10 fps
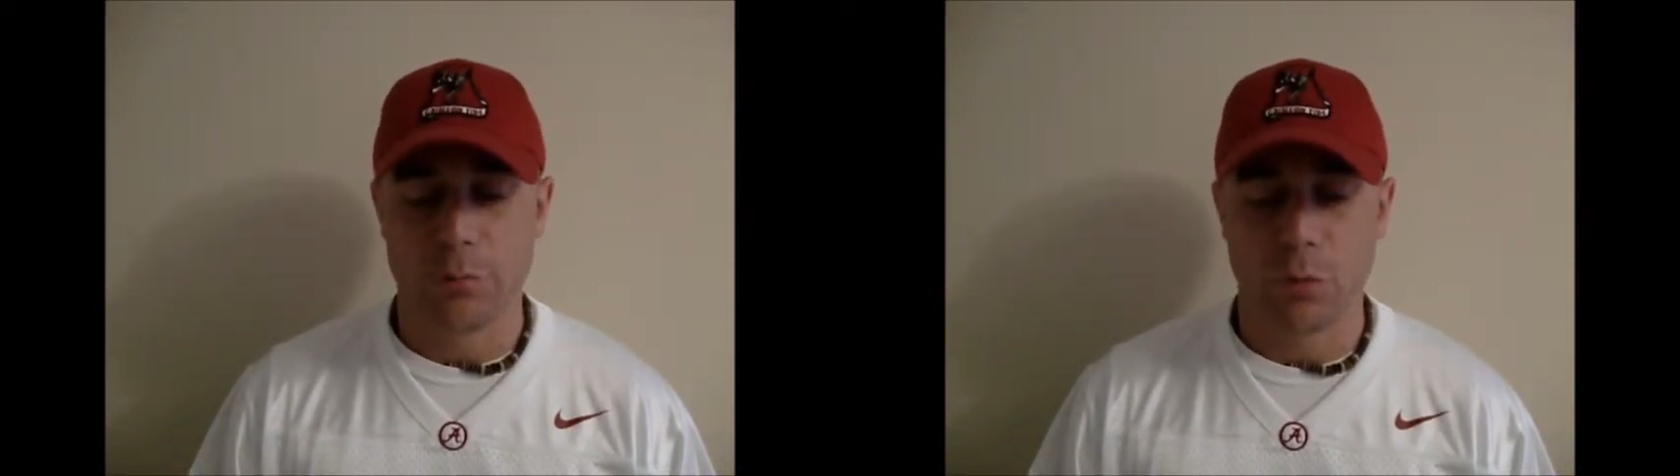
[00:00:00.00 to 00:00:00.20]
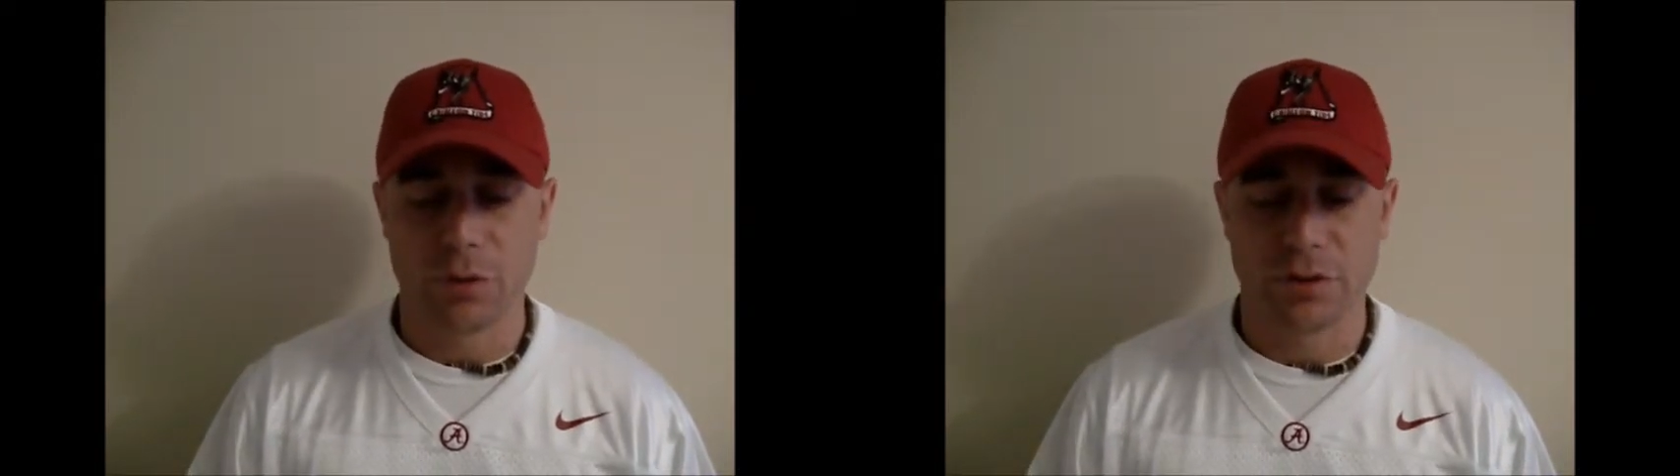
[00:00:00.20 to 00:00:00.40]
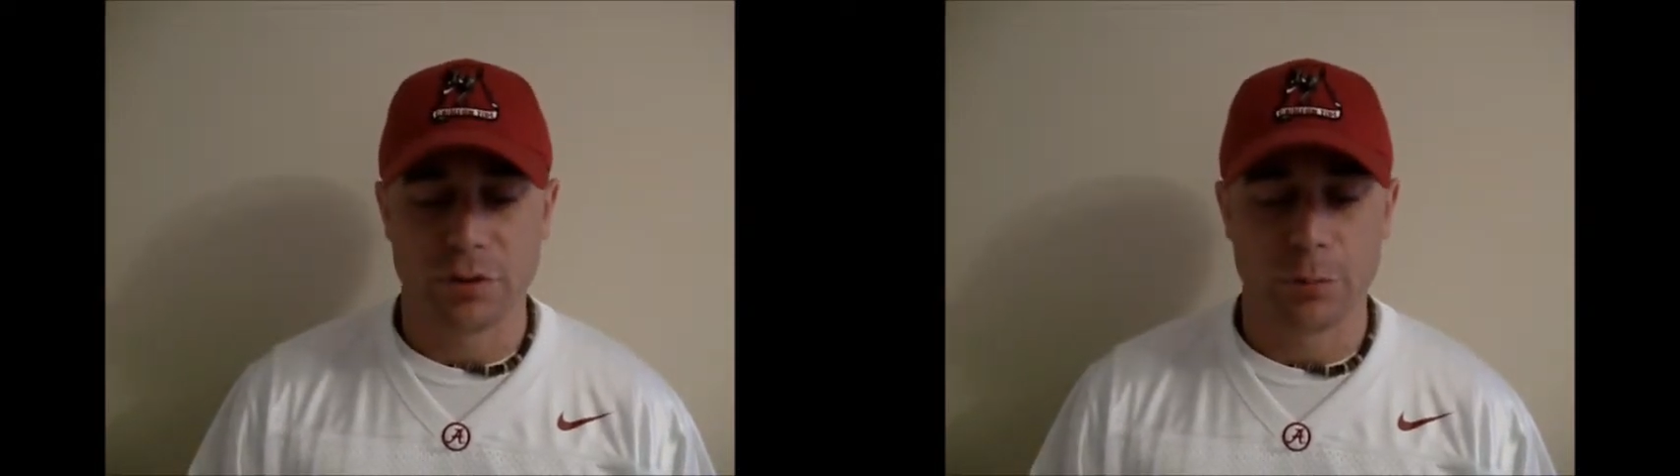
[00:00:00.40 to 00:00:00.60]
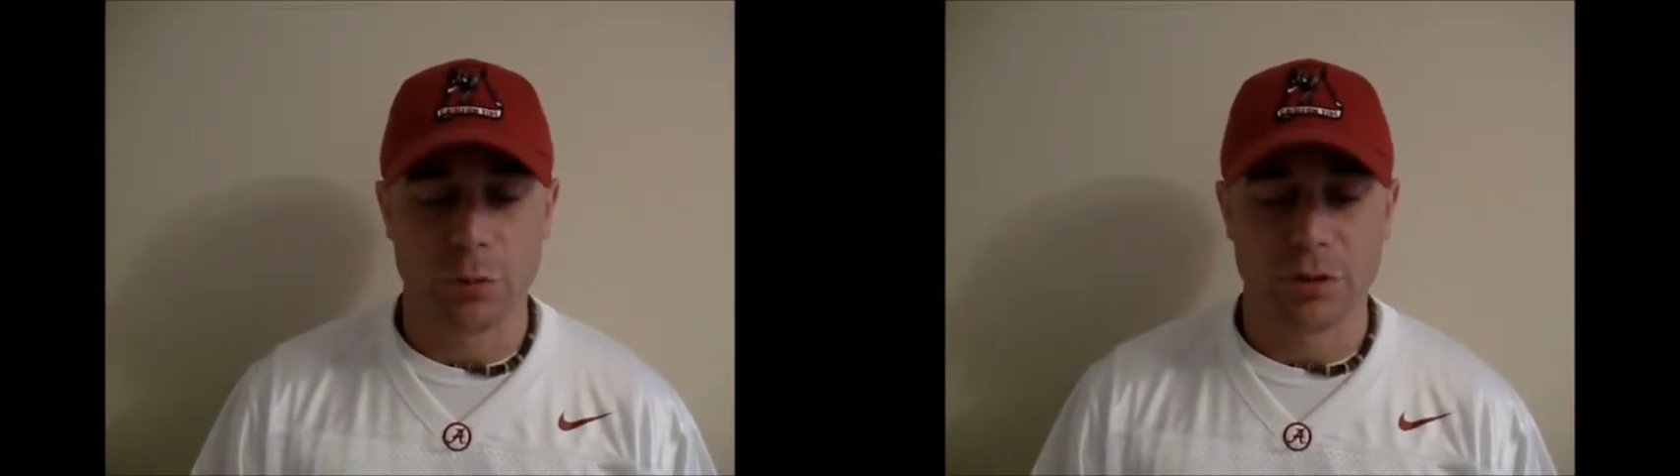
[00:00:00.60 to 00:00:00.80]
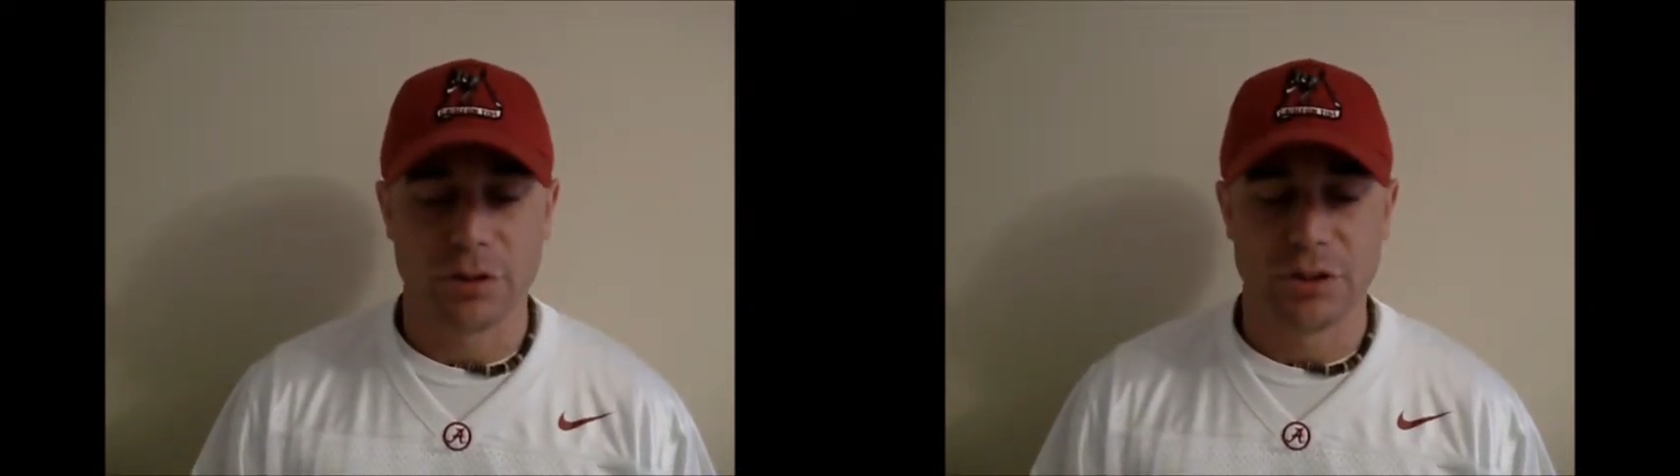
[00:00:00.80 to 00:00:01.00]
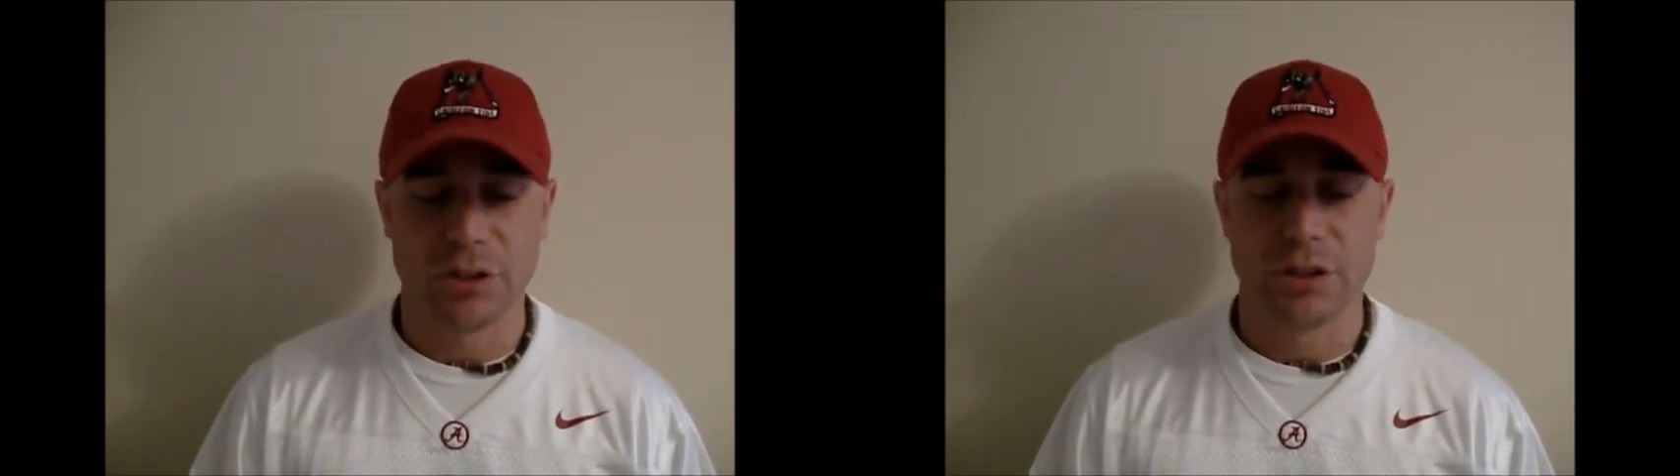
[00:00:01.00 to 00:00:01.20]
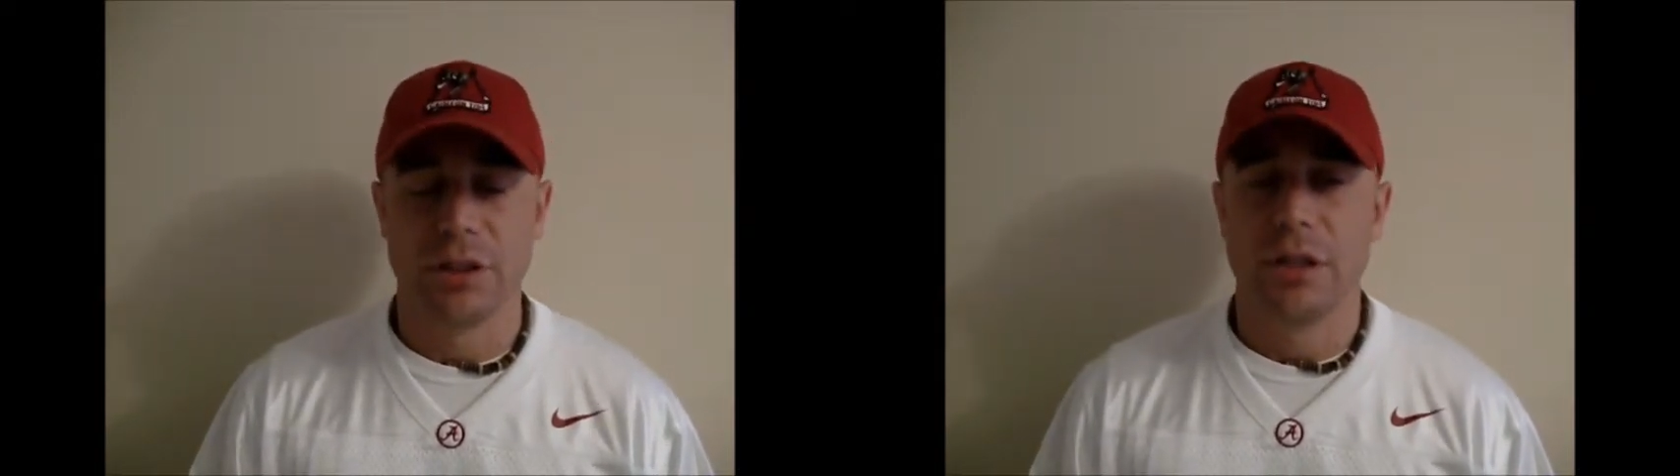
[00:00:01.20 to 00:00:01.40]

points on the board this year.